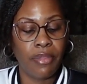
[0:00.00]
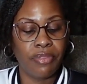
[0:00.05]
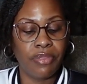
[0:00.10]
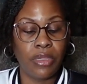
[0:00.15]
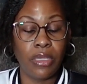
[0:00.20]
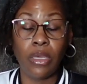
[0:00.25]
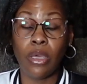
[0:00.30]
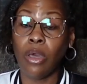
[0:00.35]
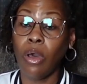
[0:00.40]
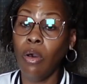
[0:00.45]

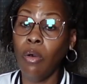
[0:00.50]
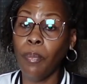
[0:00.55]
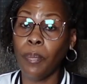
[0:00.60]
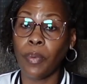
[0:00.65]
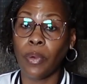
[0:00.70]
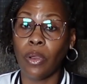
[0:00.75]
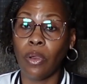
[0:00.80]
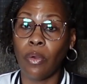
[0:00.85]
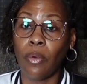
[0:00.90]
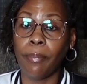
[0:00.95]
the
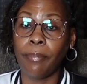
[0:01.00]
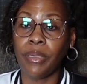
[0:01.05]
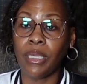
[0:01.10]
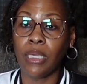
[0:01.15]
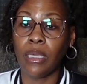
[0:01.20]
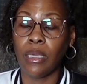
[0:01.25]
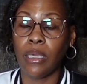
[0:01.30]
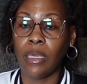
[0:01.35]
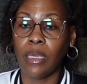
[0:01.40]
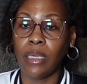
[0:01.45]
GoPro
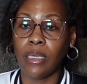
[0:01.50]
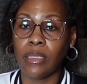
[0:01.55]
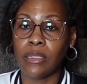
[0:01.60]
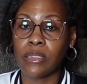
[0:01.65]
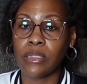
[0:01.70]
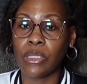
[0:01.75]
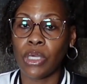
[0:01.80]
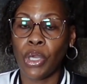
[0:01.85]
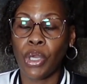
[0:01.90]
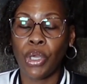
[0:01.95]

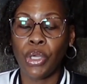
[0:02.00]
because